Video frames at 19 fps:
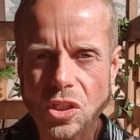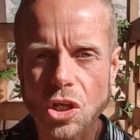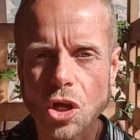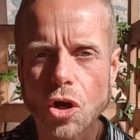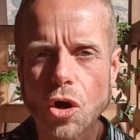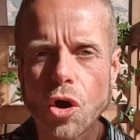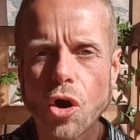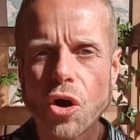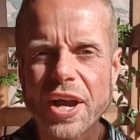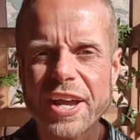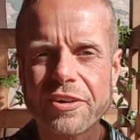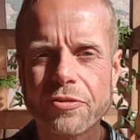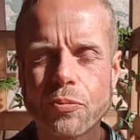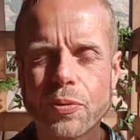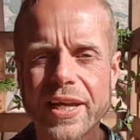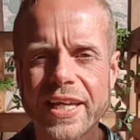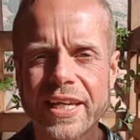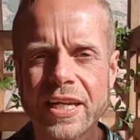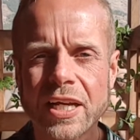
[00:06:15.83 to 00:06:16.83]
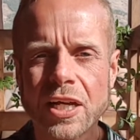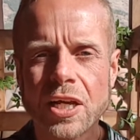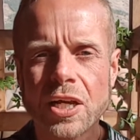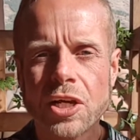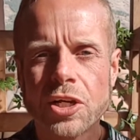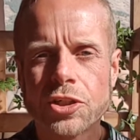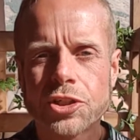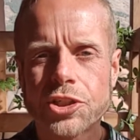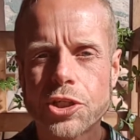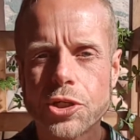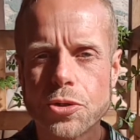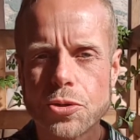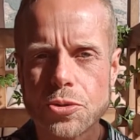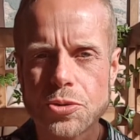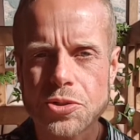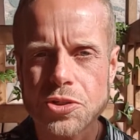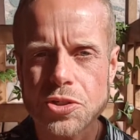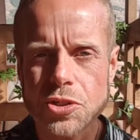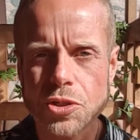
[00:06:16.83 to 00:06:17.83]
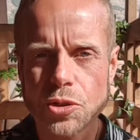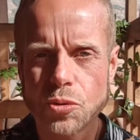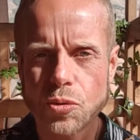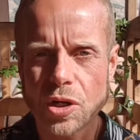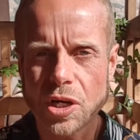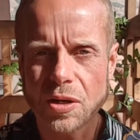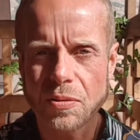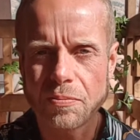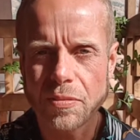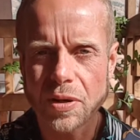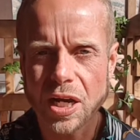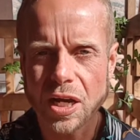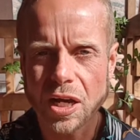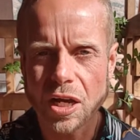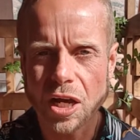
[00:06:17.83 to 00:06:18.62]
or if we choose to